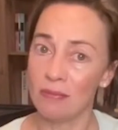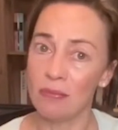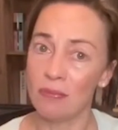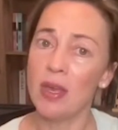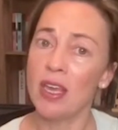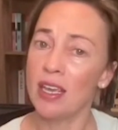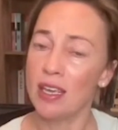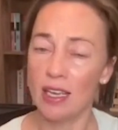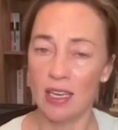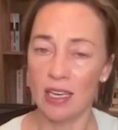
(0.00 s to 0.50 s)

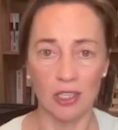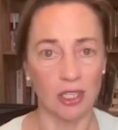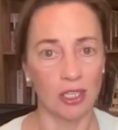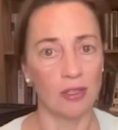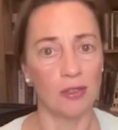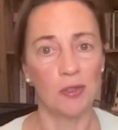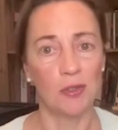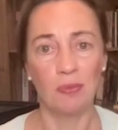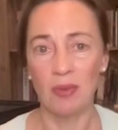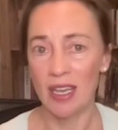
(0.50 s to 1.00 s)
big
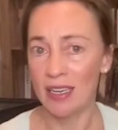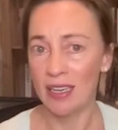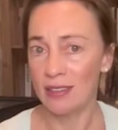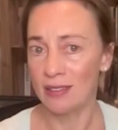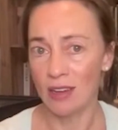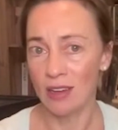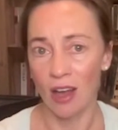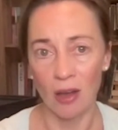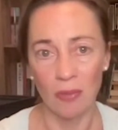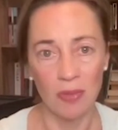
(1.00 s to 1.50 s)
issues, big
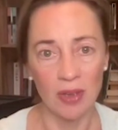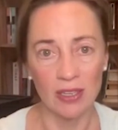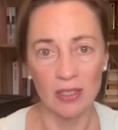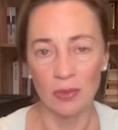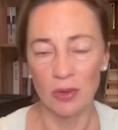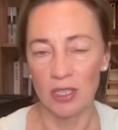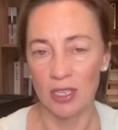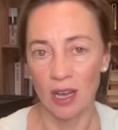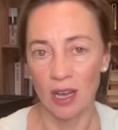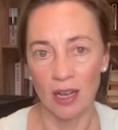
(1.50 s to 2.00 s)
topics
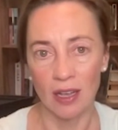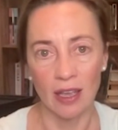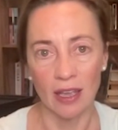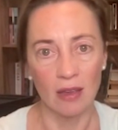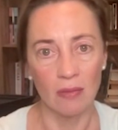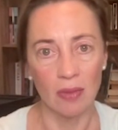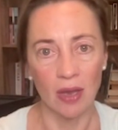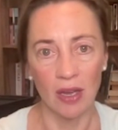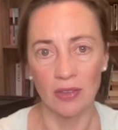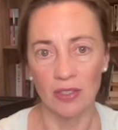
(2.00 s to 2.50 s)
we're talking
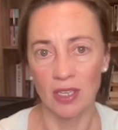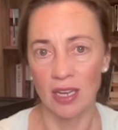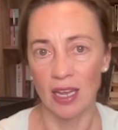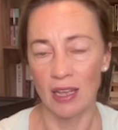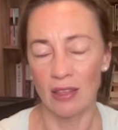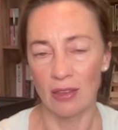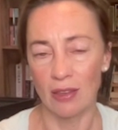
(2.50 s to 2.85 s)
about today.